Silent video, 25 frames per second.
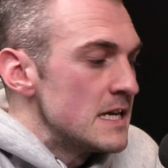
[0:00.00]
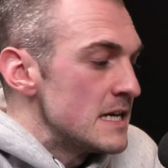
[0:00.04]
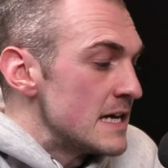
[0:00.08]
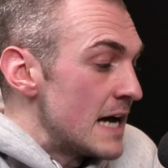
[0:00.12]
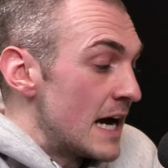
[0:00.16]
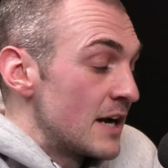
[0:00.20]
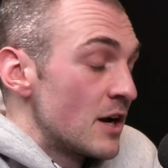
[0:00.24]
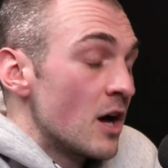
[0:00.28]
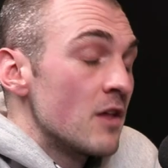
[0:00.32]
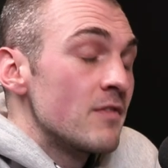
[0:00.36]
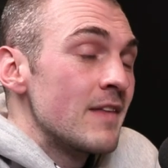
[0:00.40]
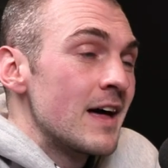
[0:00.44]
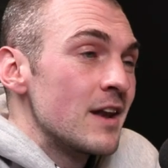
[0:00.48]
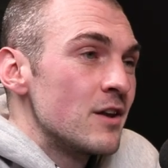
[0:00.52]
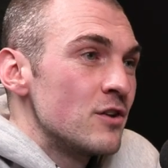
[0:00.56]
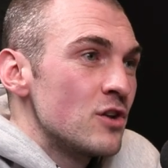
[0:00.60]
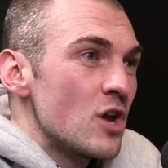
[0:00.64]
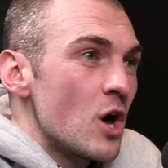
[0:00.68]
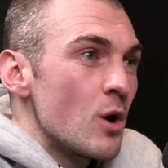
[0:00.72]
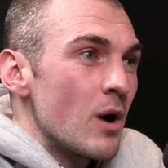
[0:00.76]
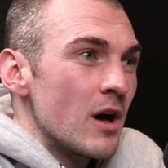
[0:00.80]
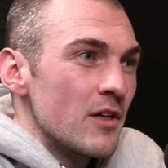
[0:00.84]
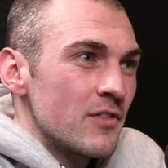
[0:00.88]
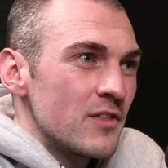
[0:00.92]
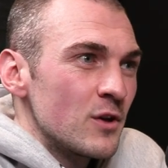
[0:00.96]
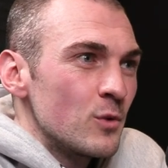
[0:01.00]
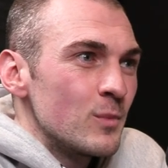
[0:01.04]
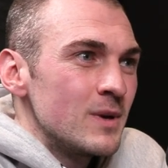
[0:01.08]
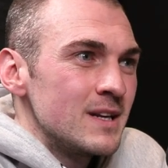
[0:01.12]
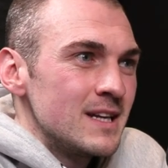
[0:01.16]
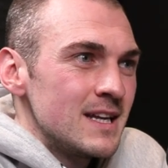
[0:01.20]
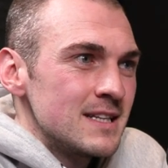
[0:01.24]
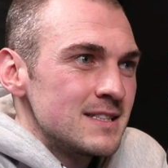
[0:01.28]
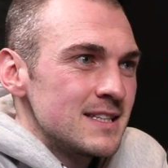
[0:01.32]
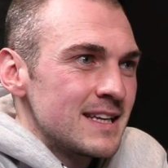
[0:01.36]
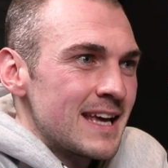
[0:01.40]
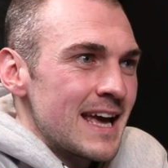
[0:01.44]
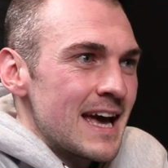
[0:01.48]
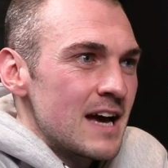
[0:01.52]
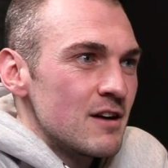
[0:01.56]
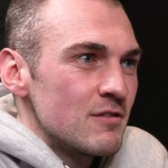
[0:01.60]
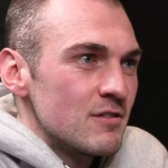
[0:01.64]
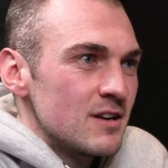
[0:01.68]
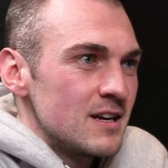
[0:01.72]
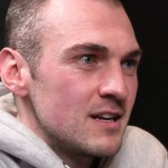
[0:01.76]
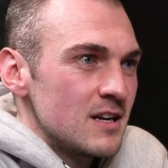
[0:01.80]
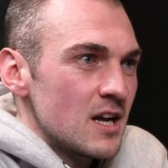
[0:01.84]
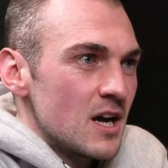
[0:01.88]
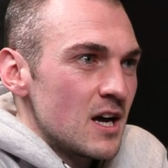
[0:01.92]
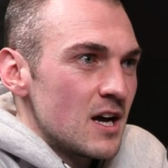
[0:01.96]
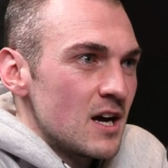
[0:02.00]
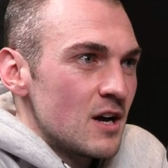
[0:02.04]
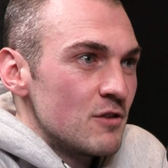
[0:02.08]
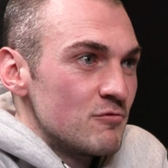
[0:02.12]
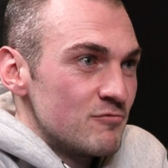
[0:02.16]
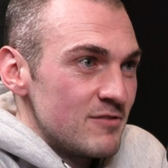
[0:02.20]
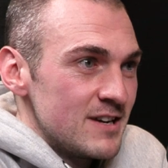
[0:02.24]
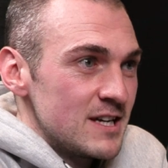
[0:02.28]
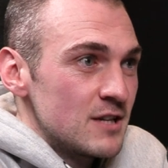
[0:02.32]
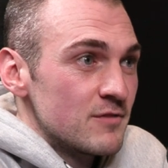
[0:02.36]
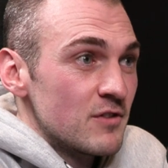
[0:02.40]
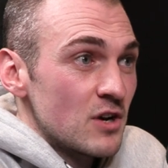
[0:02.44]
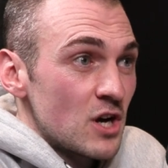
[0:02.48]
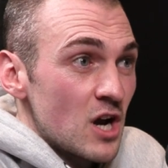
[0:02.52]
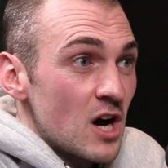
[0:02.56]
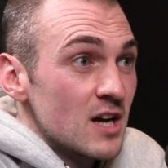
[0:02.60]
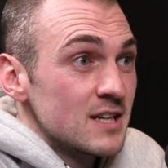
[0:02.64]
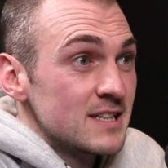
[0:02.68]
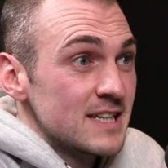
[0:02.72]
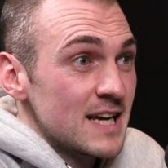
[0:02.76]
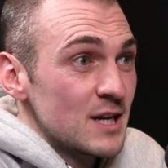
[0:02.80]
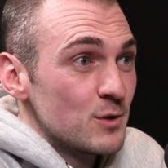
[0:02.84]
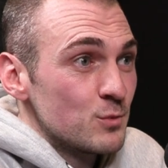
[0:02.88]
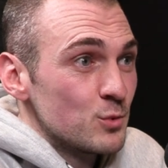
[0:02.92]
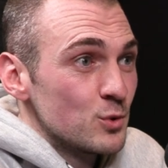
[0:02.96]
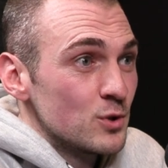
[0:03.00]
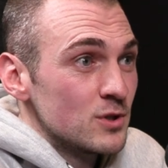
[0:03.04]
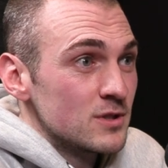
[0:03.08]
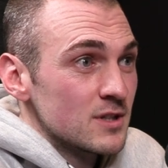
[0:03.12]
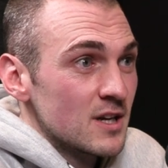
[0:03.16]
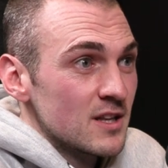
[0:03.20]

And on that note, I think we need to get rid of a lot of dead wood.